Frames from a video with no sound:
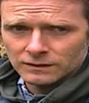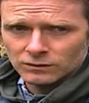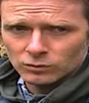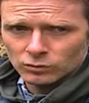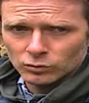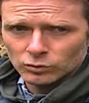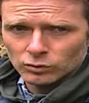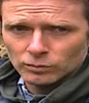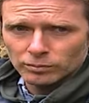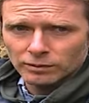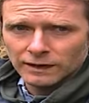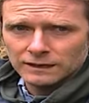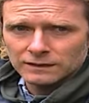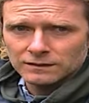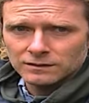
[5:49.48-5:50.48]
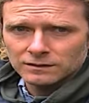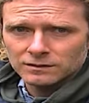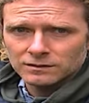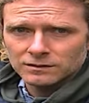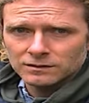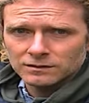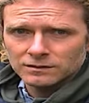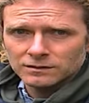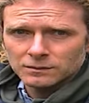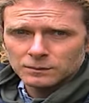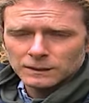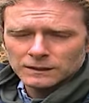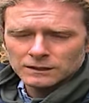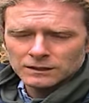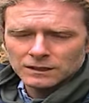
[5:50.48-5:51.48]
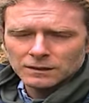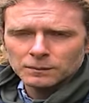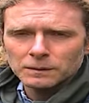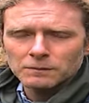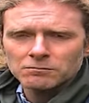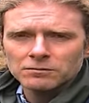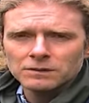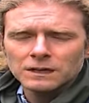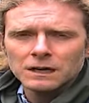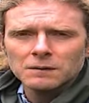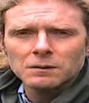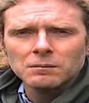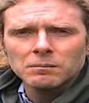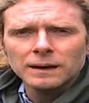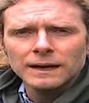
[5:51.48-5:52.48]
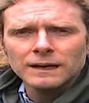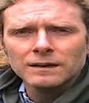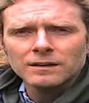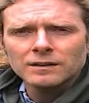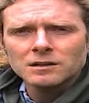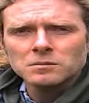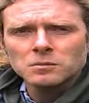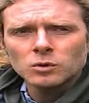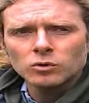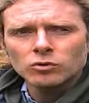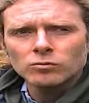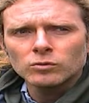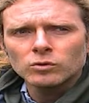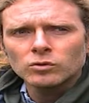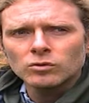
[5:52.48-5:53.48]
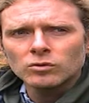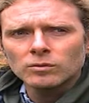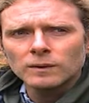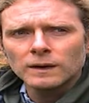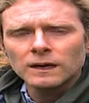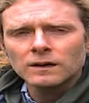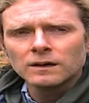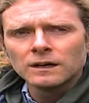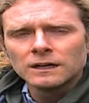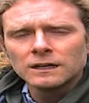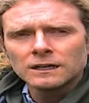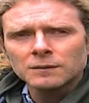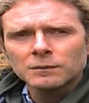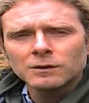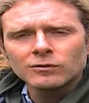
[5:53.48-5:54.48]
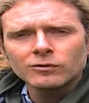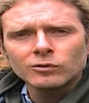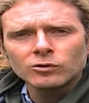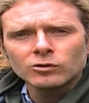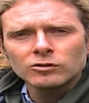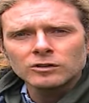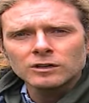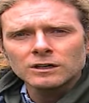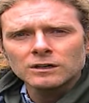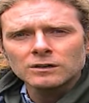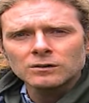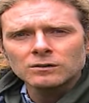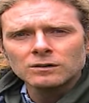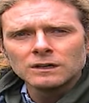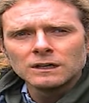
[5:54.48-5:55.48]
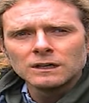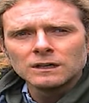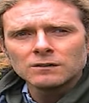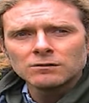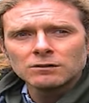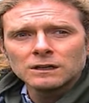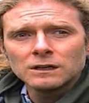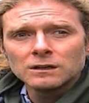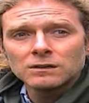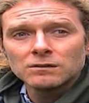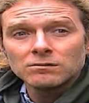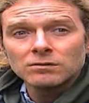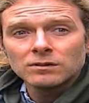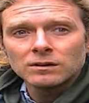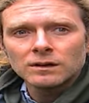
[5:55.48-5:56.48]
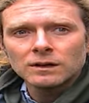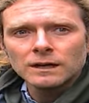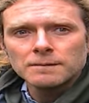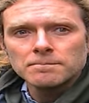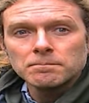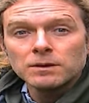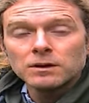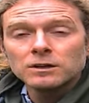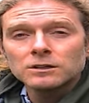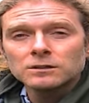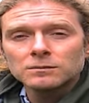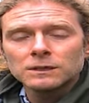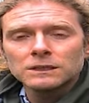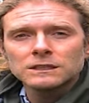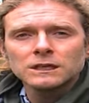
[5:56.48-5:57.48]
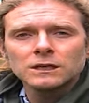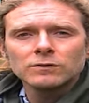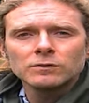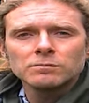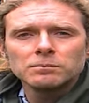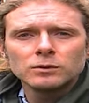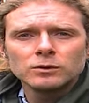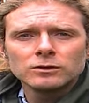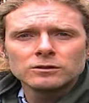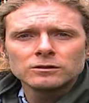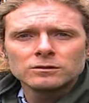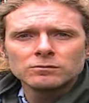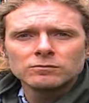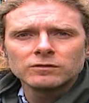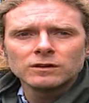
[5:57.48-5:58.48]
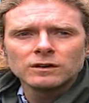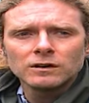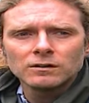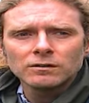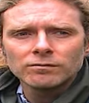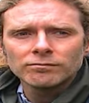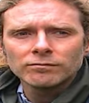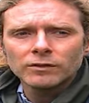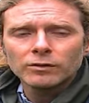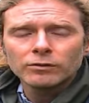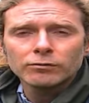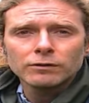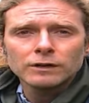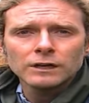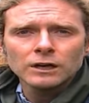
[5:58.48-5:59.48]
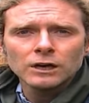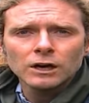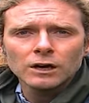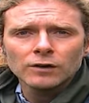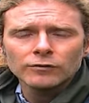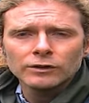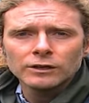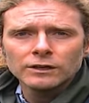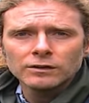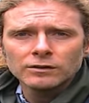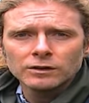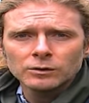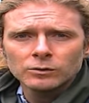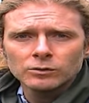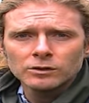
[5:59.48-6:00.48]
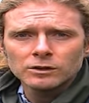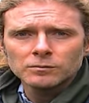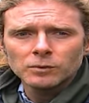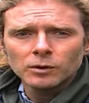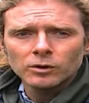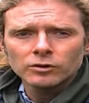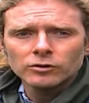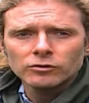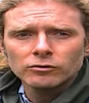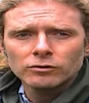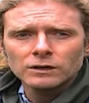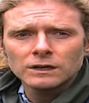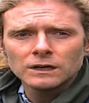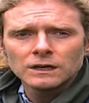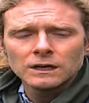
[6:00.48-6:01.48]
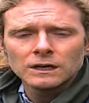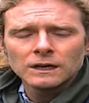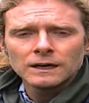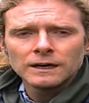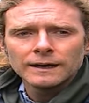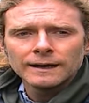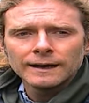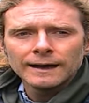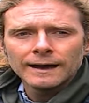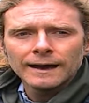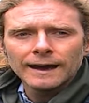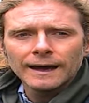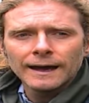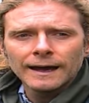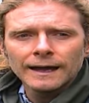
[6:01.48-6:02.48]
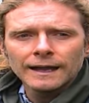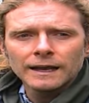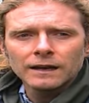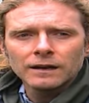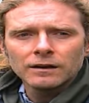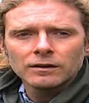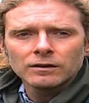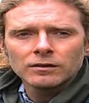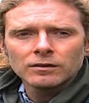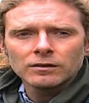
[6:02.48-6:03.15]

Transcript: through the practice, especially, I've been coming back to this more and more about coming full circle, really immersed myself in Buddhism for the 3.5 years I was in the monastery, and